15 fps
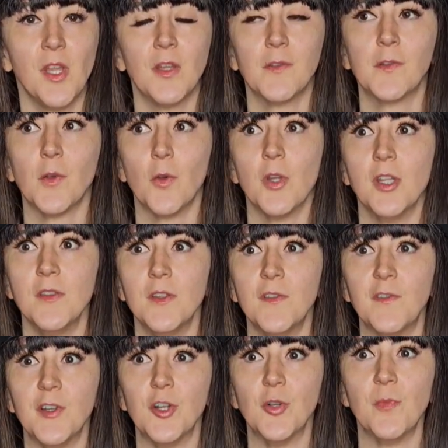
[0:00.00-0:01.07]
So in the
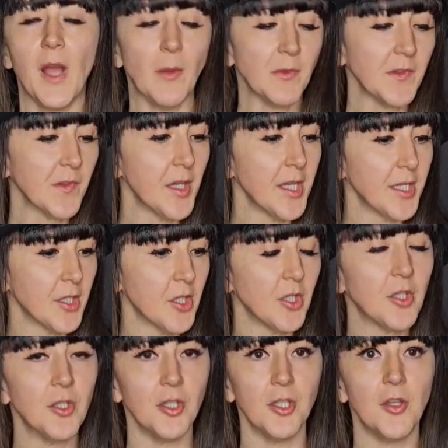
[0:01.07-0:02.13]
film, that was like a
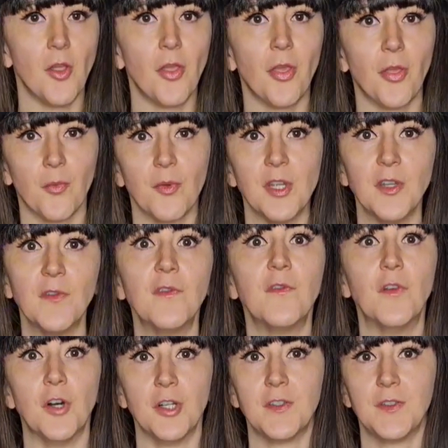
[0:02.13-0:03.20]
good
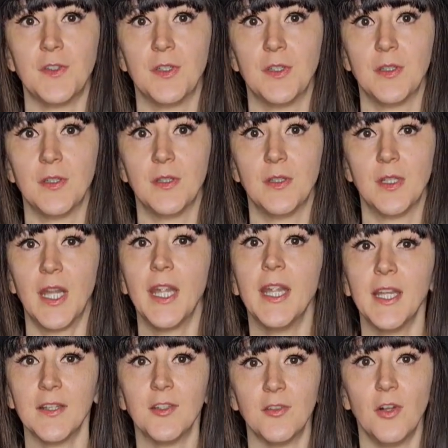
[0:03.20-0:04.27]
3-foot
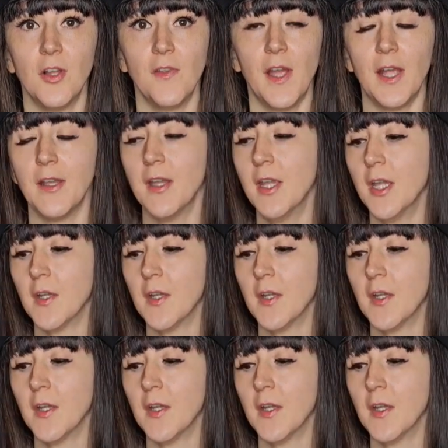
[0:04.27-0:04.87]
handle on that.